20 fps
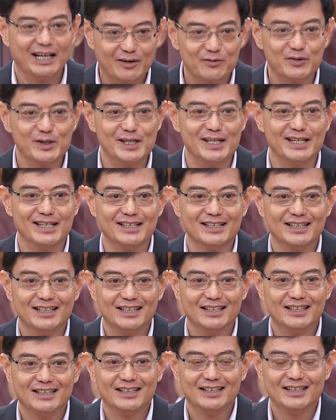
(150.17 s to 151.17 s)
every day.
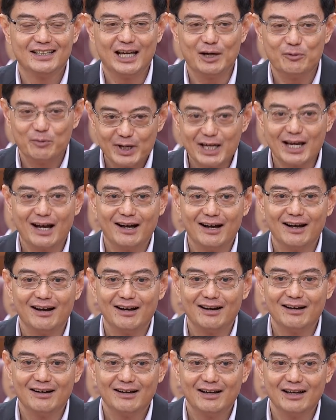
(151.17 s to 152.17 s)
And we
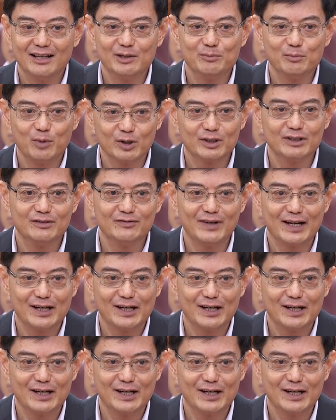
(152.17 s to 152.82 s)
are an important